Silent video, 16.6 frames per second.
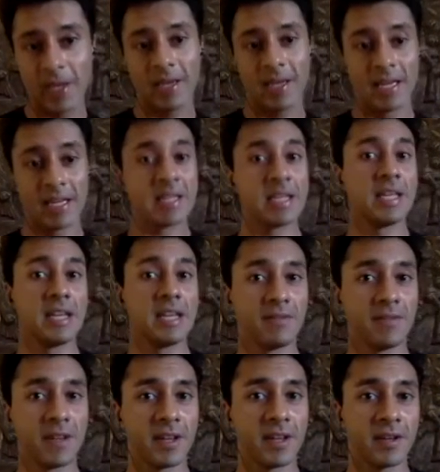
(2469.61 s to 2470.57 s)
in the
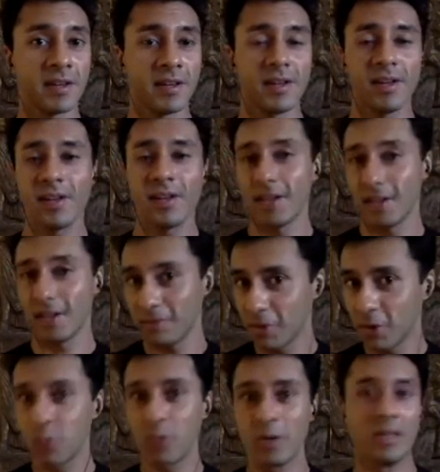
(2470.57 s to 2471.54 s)
evening,
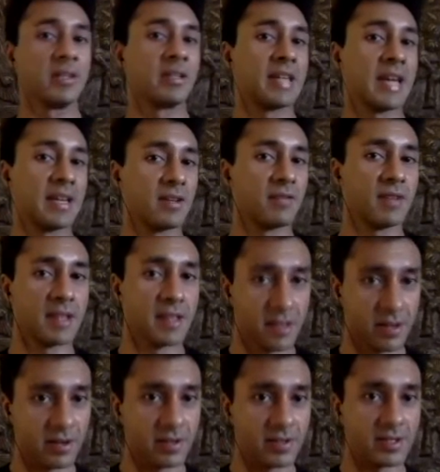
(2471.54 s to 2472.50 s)
you will tend to feel
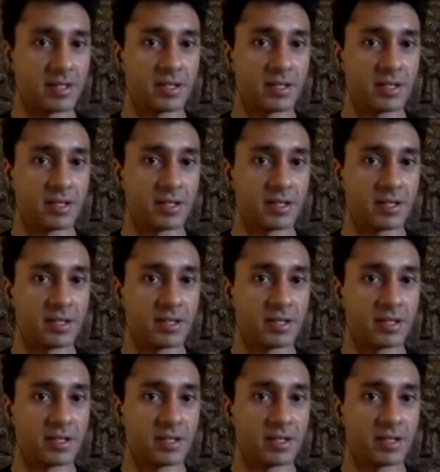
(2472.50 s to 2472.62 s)
thirsty.